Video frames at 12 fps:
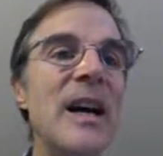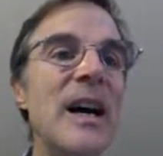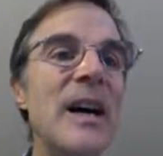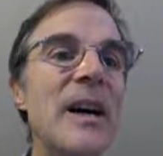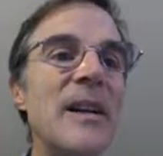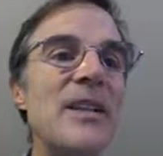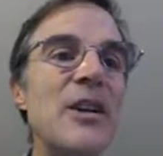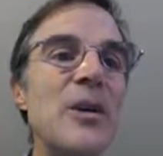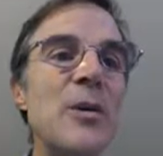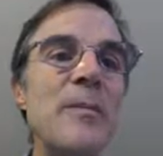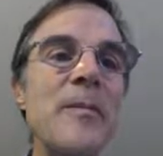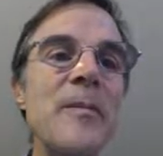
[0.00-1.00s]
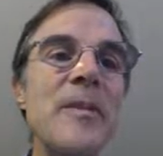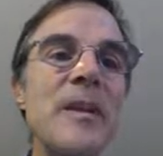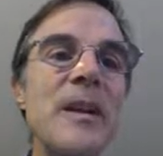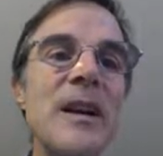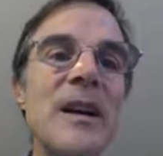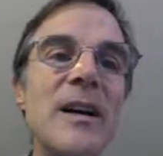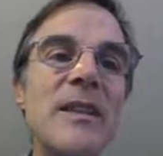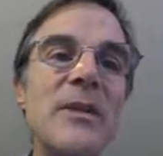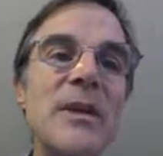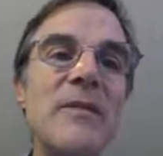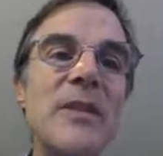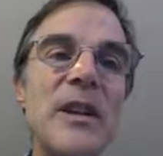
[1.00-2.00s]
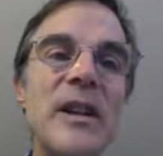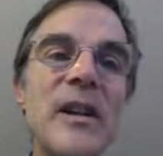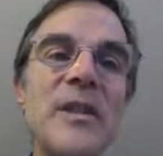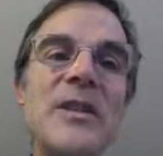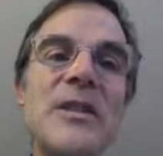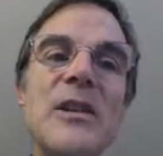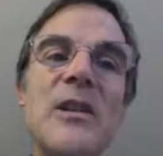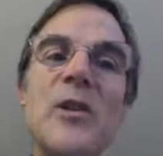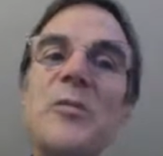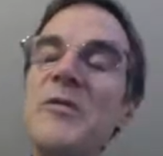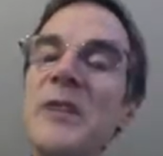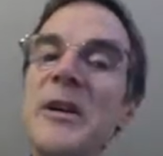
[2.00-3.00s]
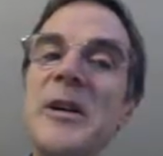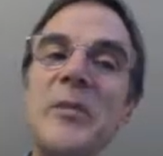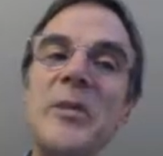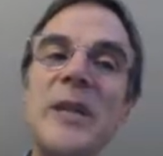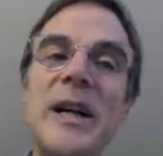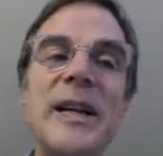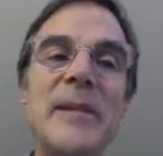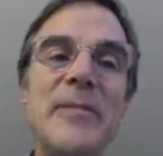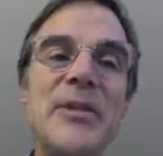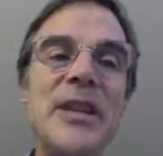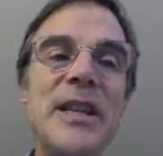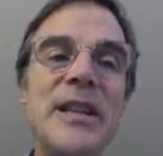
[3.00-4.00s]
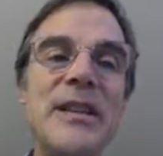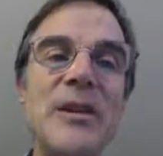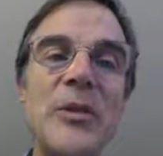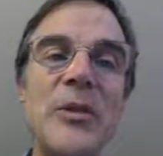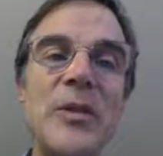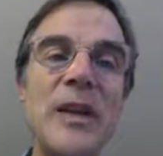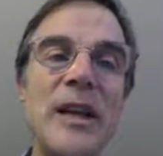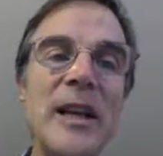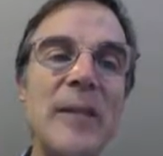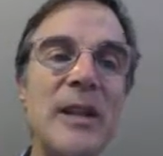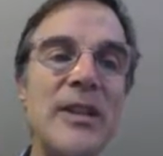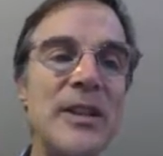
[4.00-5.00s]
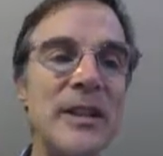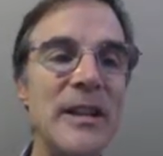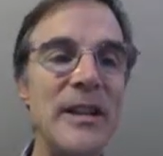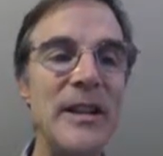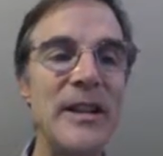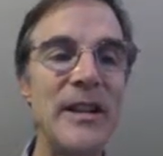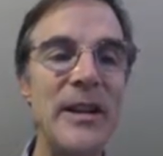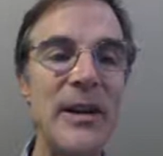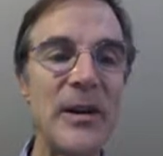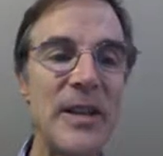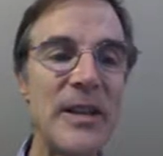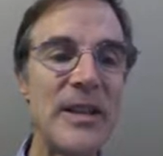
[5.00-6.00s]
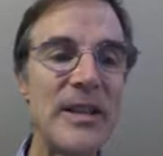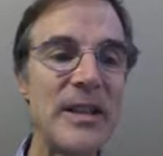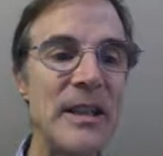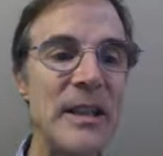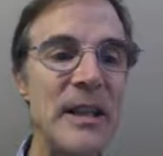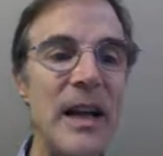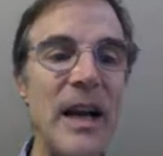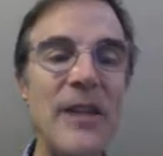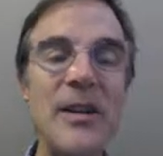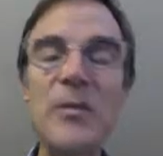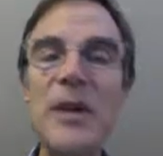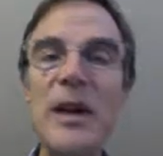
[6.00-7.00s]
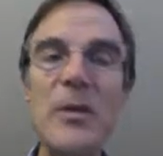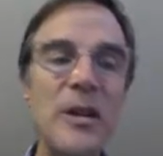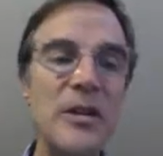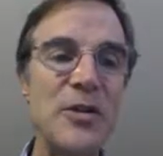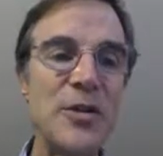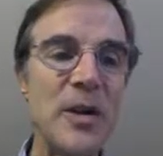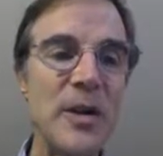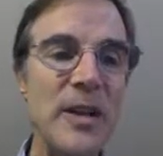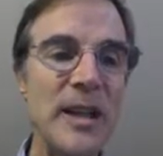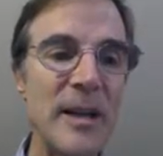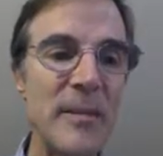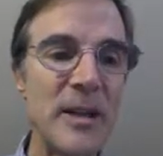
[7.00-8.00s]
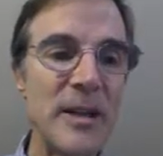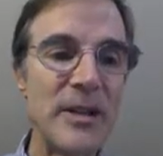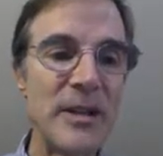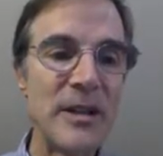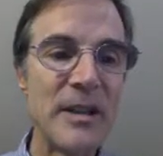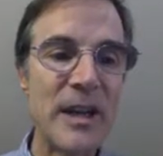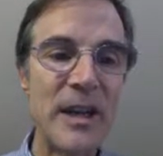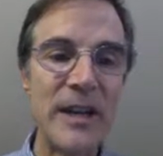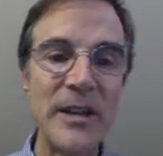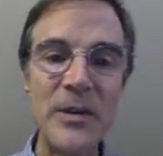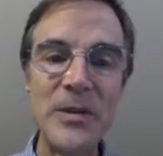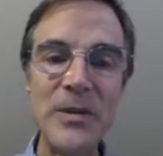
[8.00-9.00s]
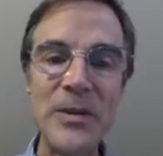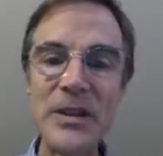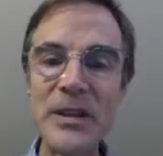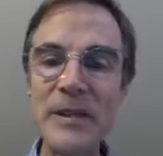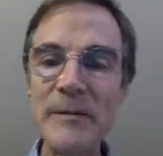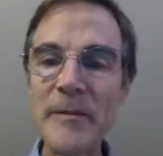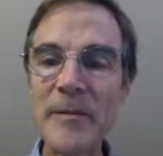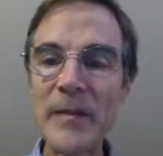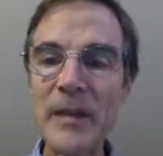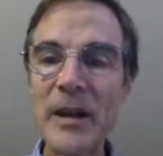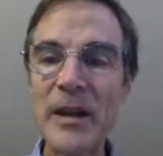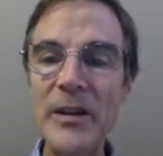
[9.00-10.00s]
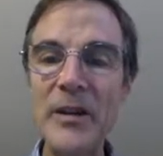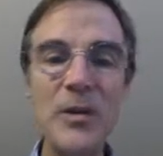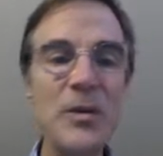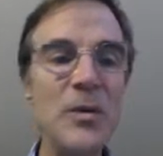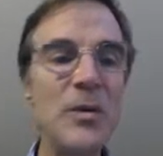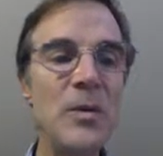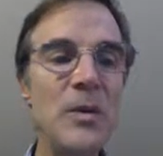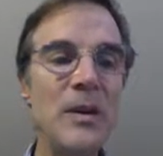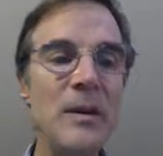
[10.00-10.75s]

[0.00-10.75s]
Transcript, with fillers: Uh, so, uh, so I've declared this global variable IMG to hold the image. There it is. And then when I want to draw the image, I use a new